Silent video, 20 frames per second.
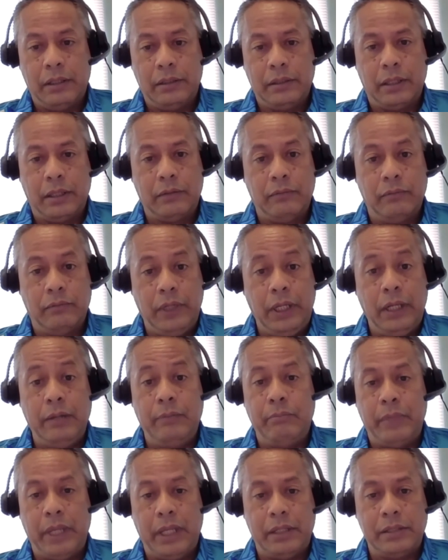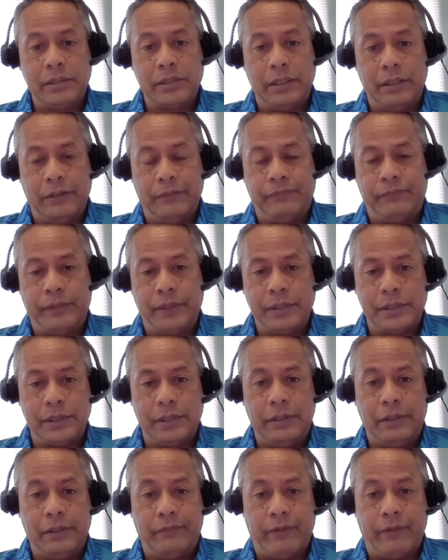that really makes a difference
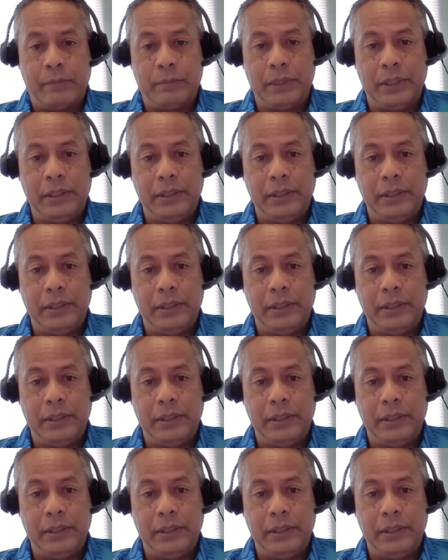in the family.